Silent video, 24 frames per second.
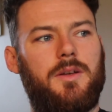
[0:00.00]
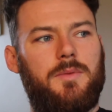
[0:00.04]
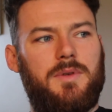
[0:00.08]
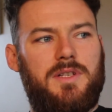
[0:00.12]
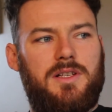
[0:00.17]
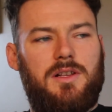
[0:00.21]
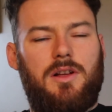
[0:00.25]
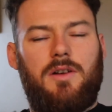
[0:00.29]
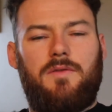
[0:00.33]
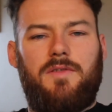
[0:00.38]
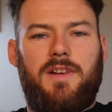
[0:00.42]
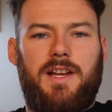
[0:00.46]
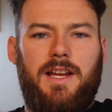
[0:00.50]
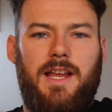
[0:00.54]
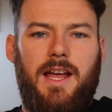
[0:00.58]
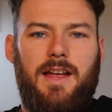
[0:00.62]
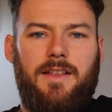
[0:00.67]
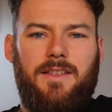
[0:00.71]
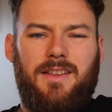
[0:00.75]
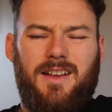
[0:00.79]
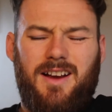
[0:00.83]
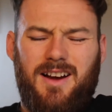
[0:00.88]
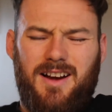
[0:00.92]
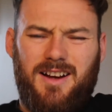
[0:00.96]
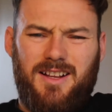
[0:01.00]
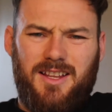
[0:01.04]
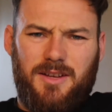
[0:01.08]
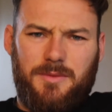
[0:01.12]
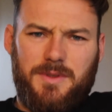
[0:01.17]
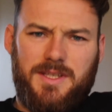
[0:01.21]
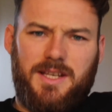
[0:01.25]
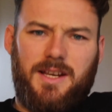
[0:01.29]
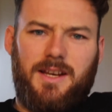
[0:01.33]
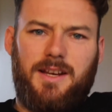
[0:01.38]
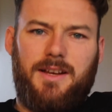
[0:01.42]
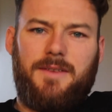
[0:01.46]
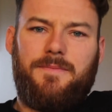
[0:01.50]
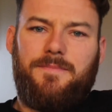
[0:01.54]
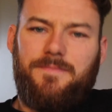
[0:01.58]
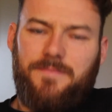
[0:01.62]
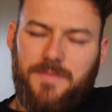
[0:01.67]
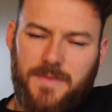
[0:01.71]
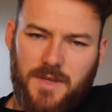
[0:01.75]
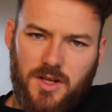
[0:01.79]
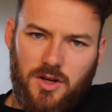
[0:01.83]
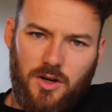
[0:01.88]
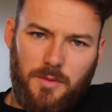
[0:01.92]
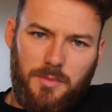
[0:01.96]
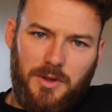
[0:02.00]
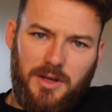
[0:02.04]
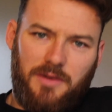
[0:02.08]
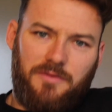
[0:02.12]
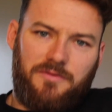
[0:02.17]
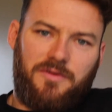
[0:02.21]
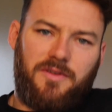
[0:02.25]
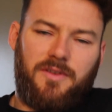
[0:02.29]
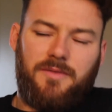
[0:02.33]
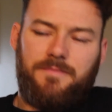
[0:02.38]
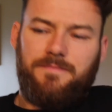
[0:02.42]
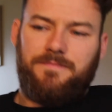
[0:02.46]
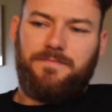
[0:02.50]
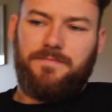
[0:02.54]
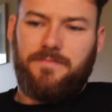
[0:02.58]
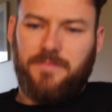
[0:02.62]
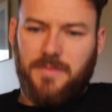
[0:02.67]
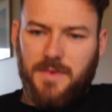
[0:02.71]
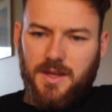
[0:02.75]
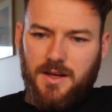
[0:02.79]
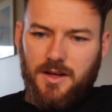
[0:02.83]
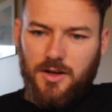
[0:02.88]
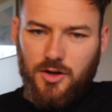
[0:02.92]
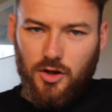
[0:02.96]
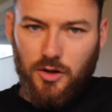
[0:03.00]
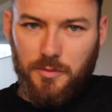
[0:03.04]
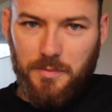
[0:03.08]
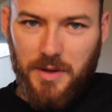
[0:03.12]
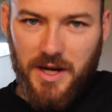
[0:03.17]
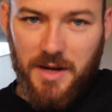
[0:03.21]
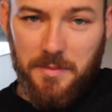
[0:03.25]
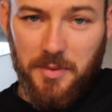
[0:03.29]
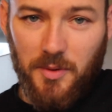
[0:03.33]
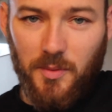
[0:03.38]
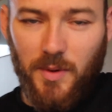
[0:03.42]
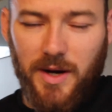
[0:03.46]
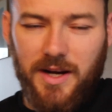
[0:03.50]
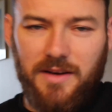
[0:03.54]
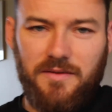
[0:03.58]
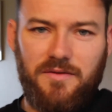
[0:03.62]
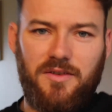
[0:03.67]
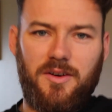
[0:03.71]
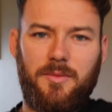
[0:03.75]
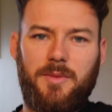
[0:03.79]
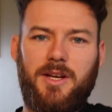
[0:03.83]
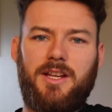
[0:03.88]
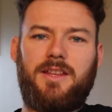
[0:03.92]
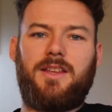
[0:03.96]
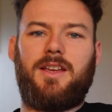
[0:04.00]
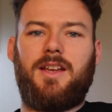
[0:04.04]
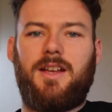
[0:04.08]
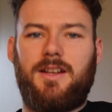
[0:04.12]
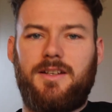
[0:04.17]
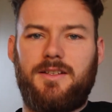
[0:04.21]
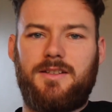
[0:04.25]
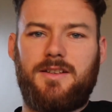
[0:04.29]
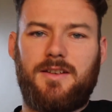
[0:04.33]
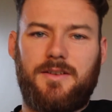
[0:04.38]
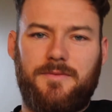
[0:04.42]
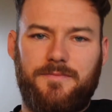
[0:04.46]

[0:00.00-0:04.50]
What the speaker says: it was lovely getting there, and there was a couple of good people waiting for me at the end.